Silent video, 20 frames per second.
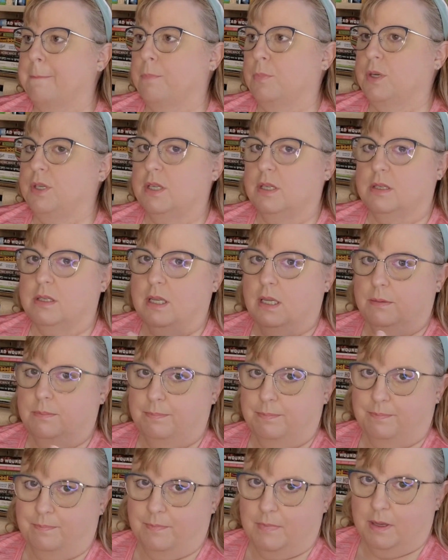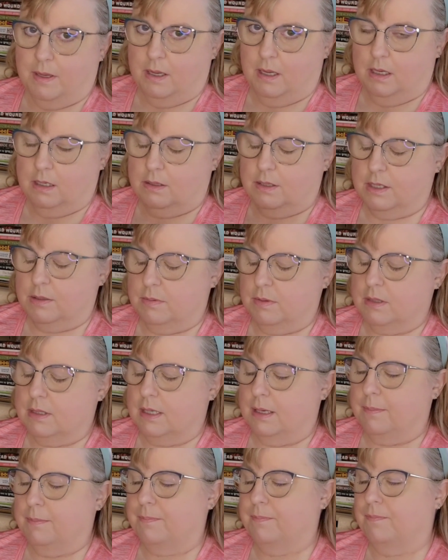Which is set at Christmas
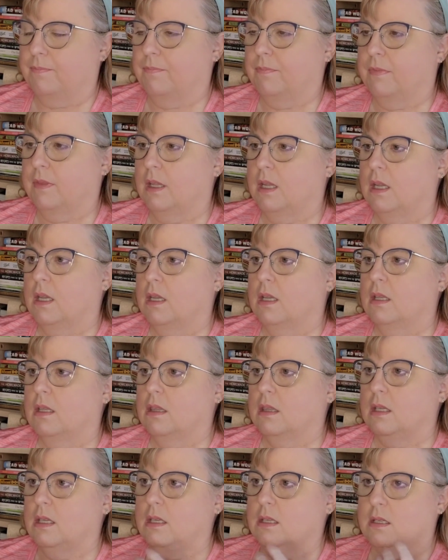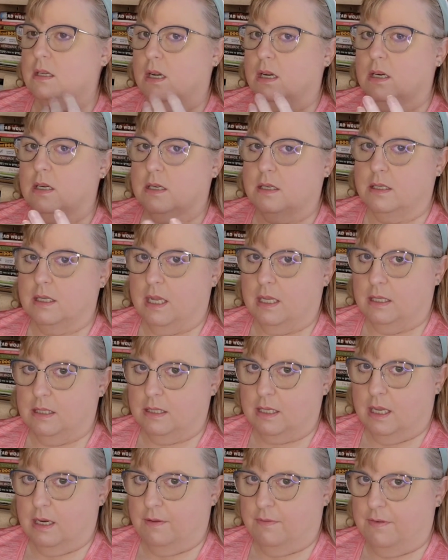time. These are set in
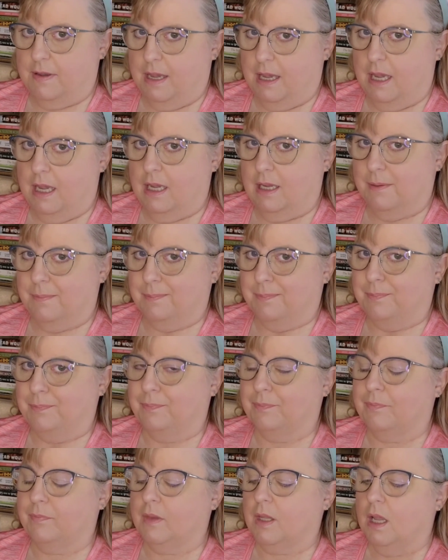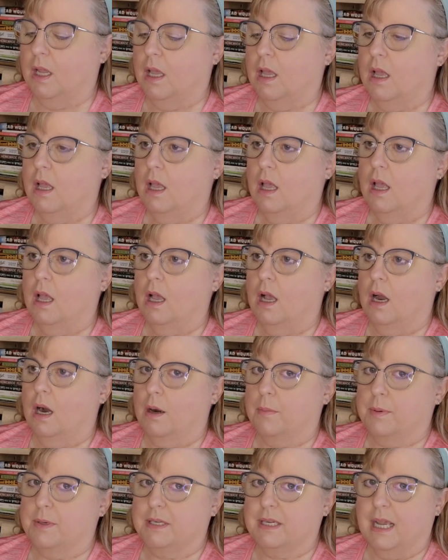Santa Fe.
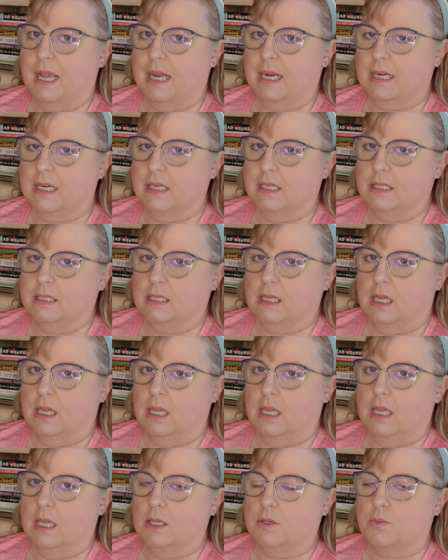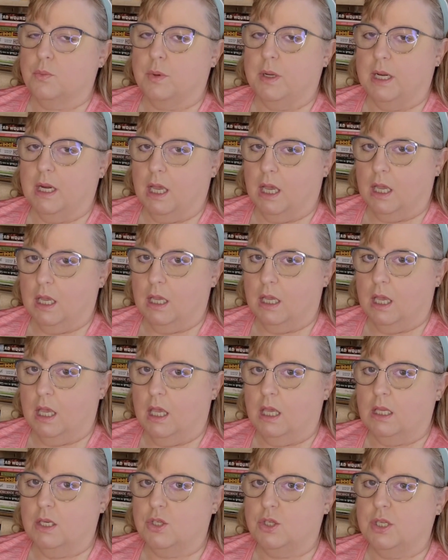Our protagonist is Rita,
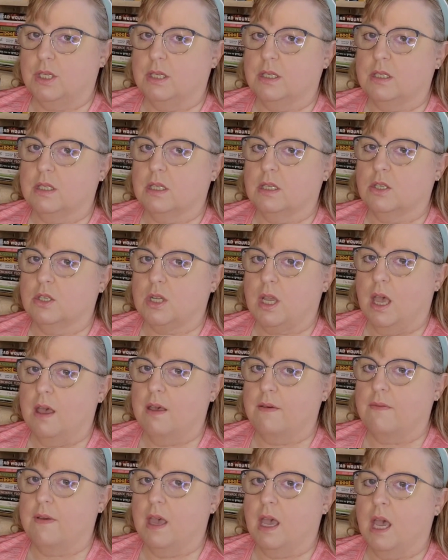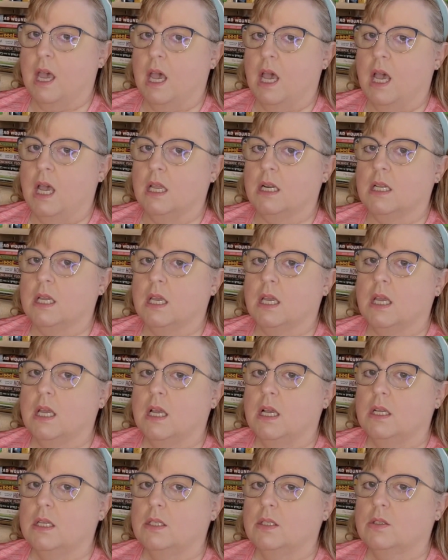and she is the chef at
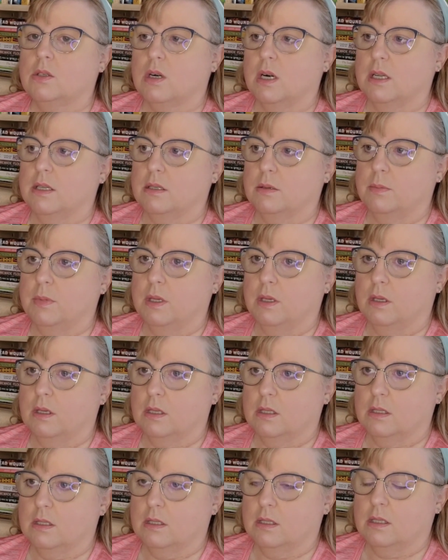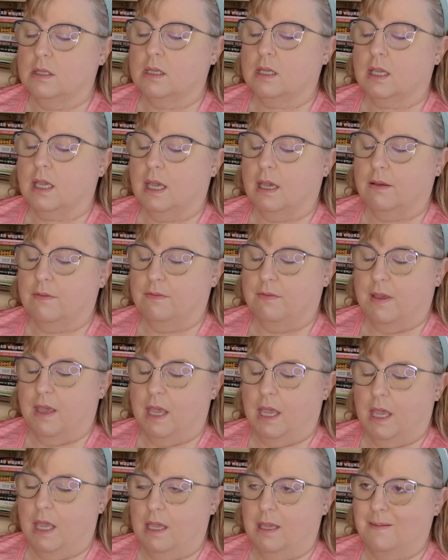Tres Amigos
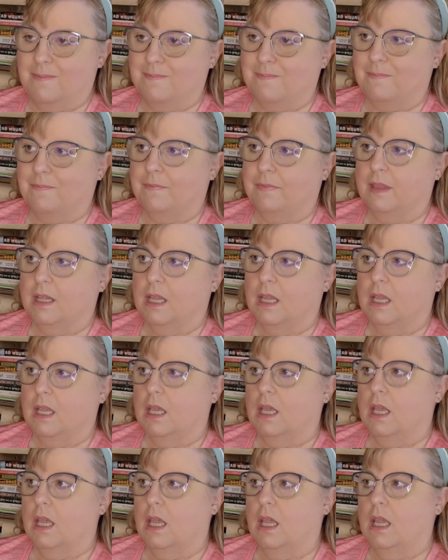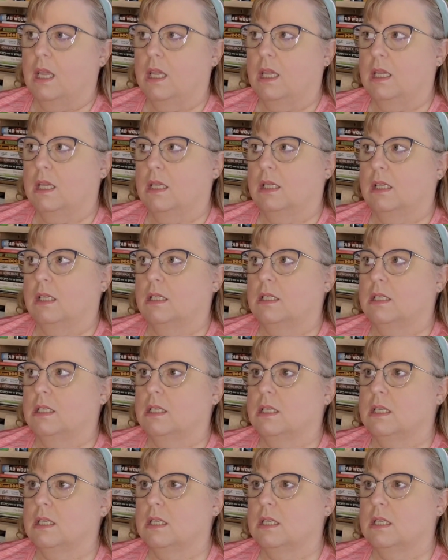Cafe. And